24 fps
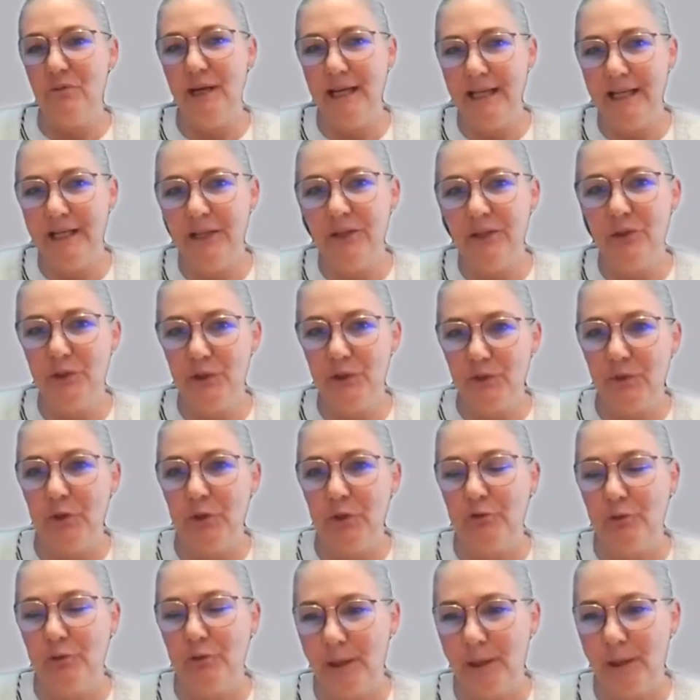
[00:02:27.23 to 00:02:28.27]
like you say, really
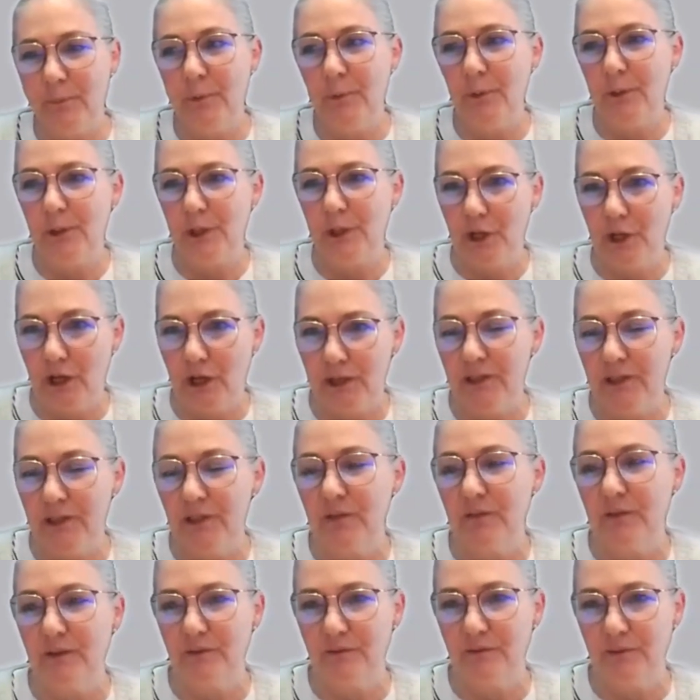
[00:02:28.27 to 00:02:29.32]
useful for people with
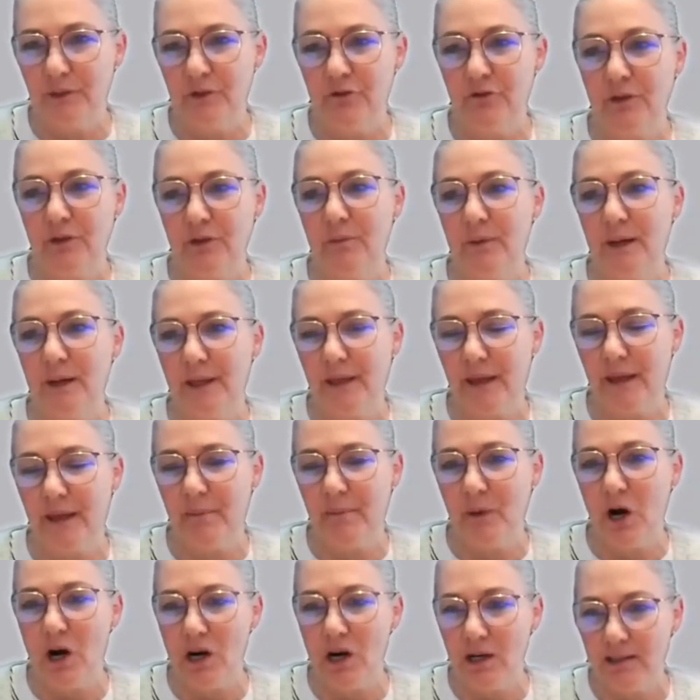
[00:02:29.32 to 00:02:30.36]
lots of inventory
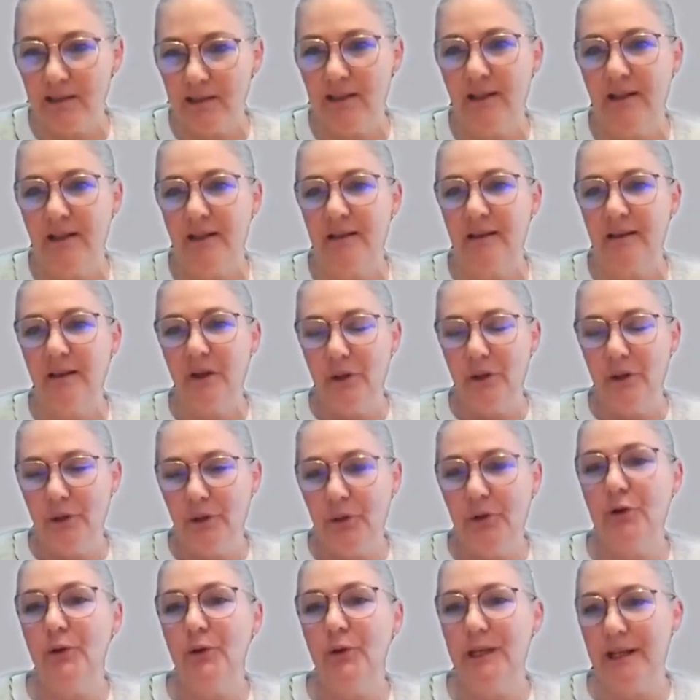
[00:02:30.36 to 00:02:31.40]
where they're marketing
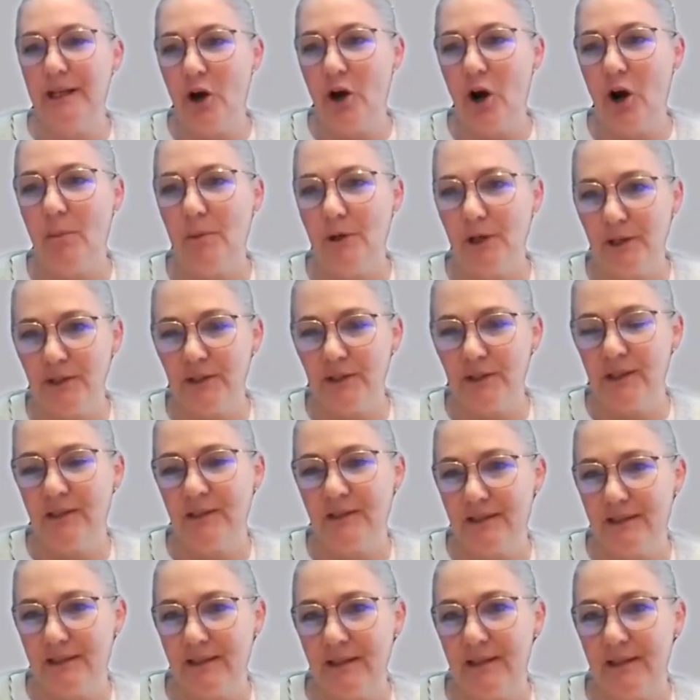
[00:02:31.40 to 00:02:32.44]
through
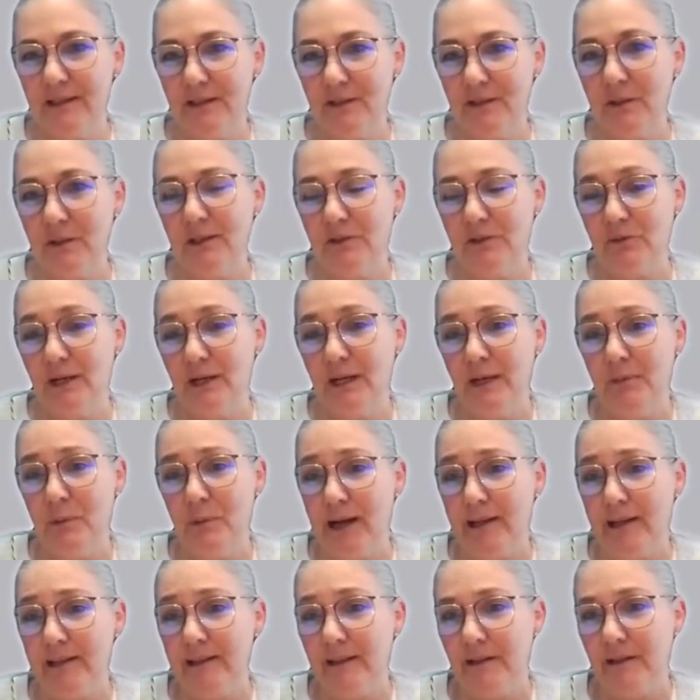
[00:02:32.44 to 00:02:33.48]
e-commerce. It's
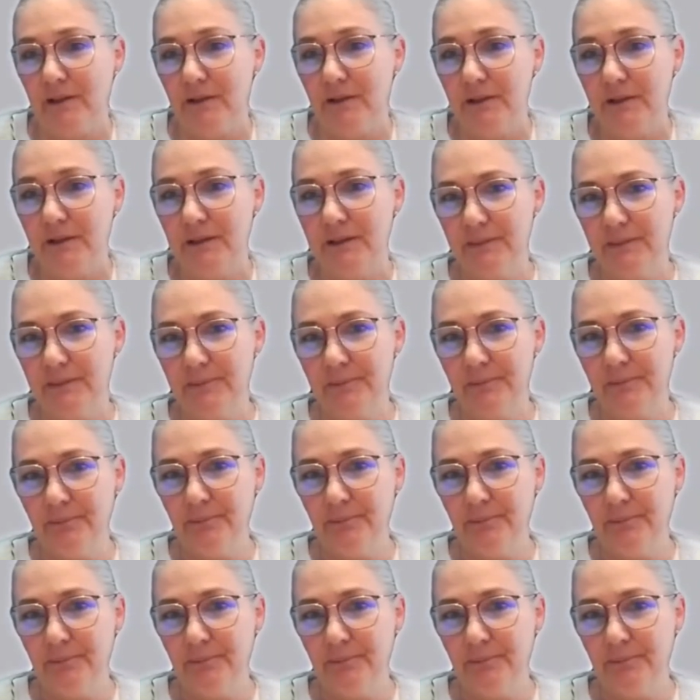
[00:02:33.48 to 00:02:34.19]
really practical.